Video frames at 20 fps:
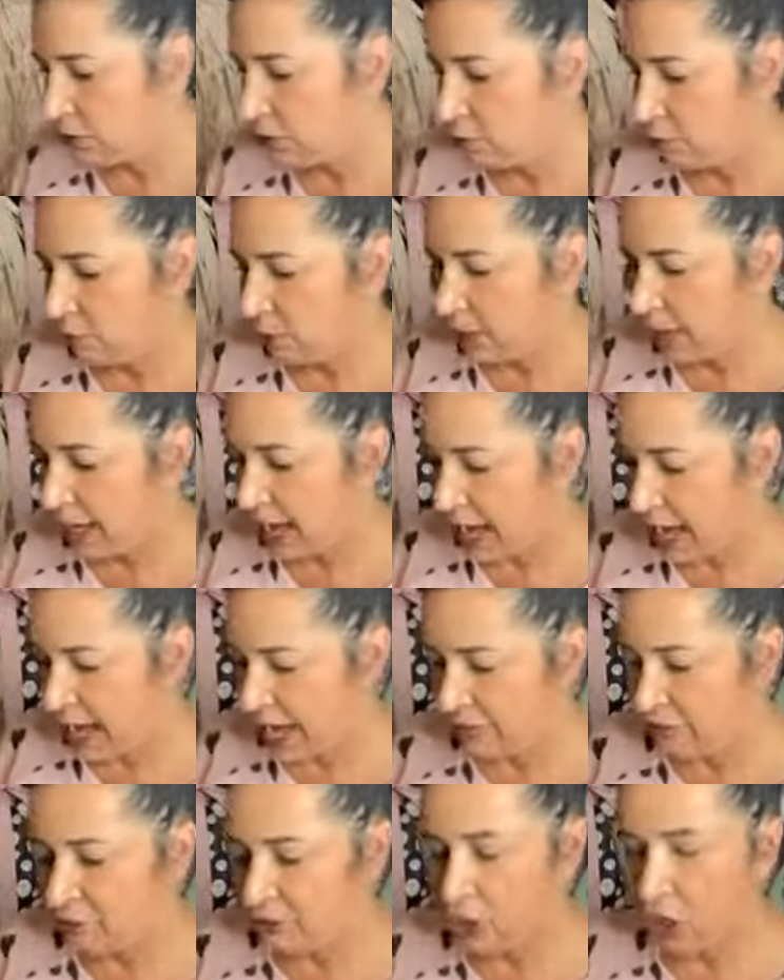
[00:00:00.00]
we're gonna
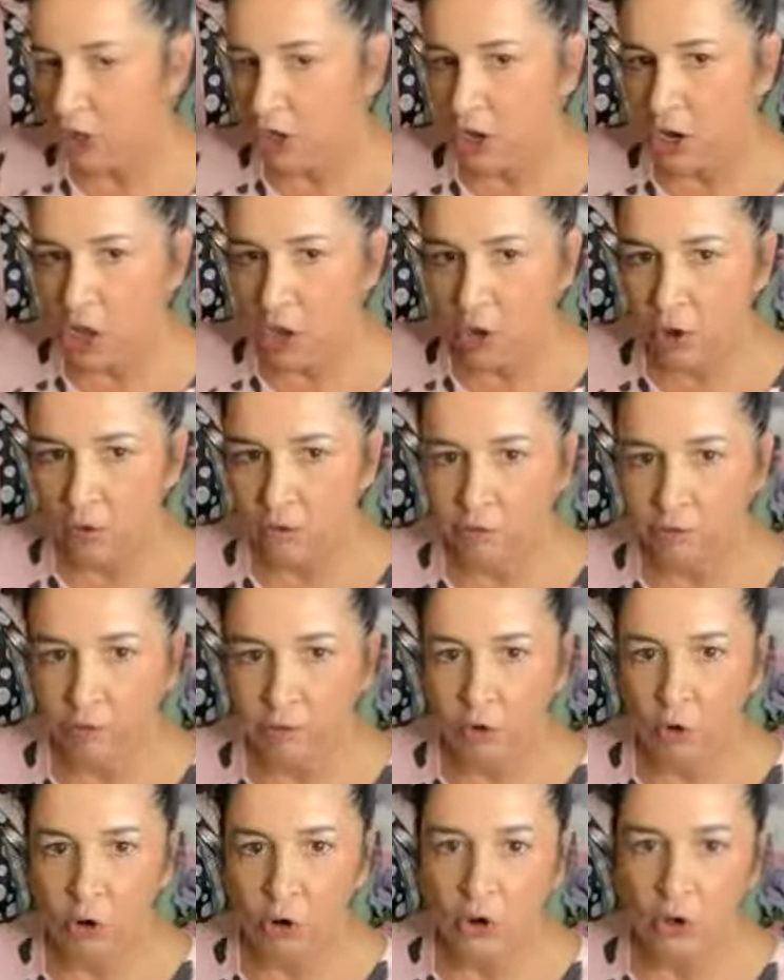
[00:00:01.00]
add the long
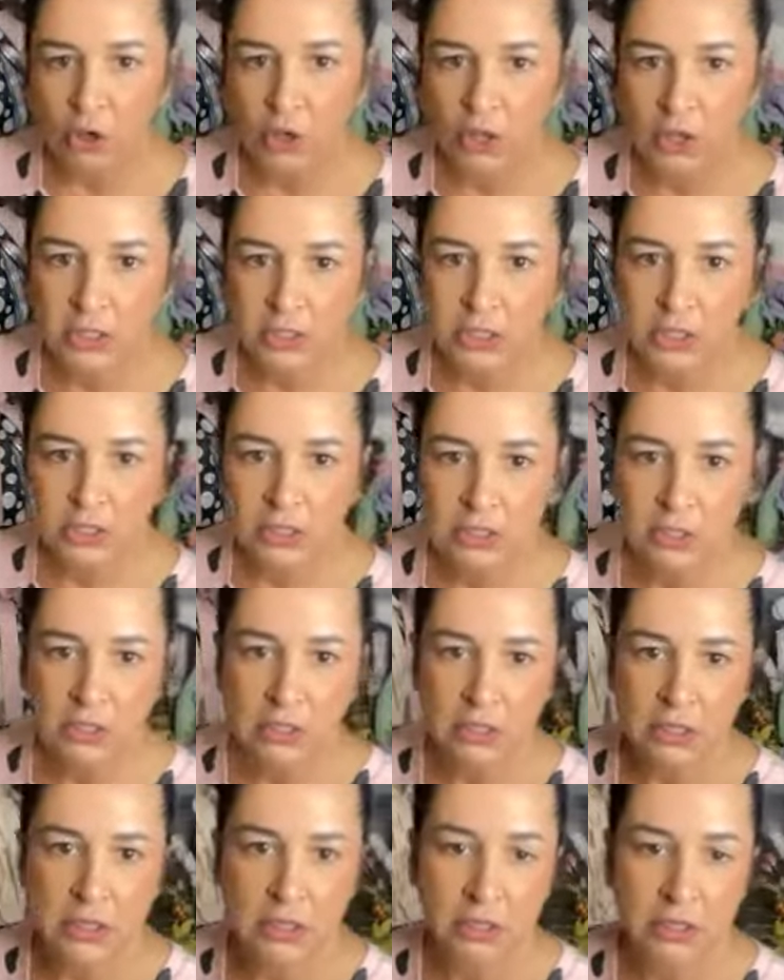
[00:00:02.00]
florals,
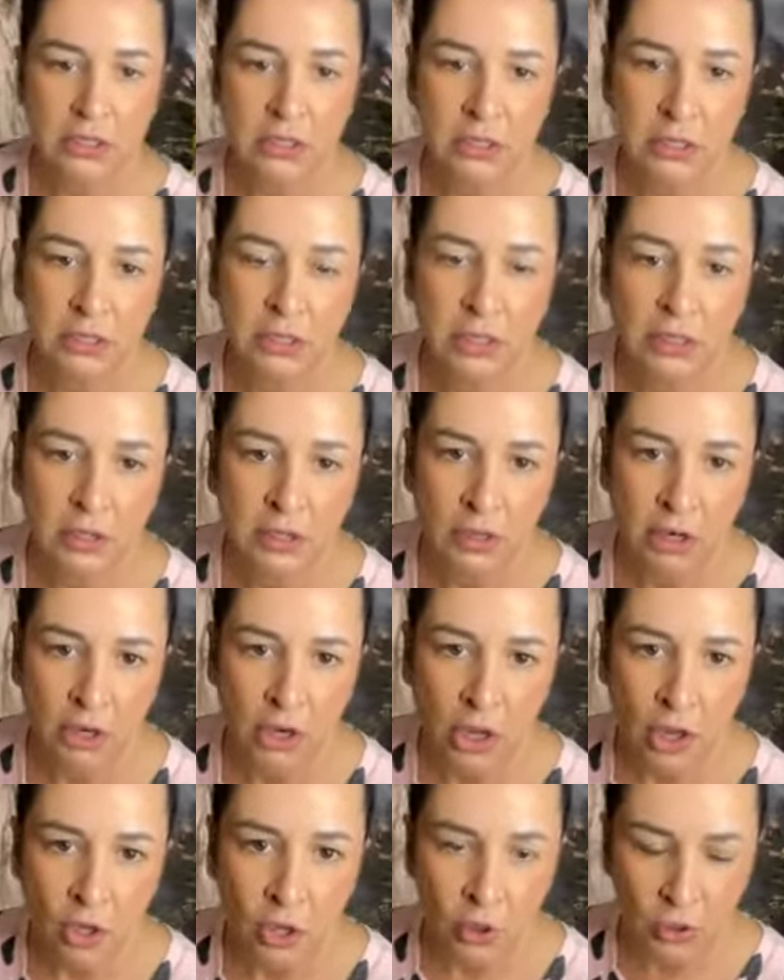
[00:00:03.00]
the
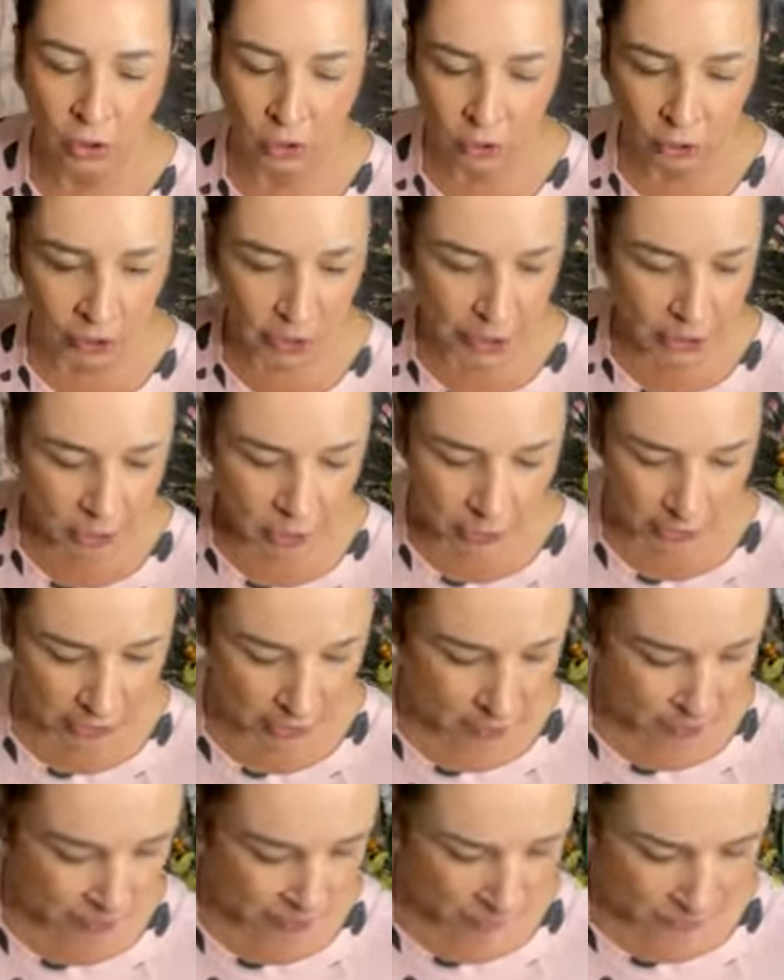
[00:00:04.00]
long greenery,
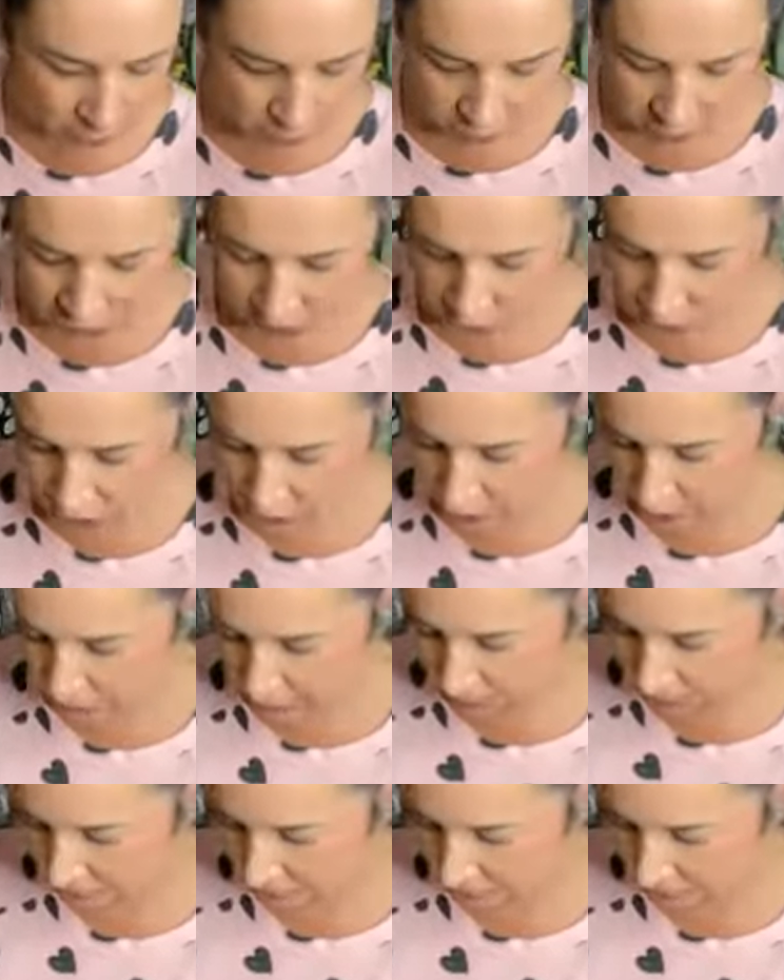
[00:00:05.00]
whatever you wanna call it.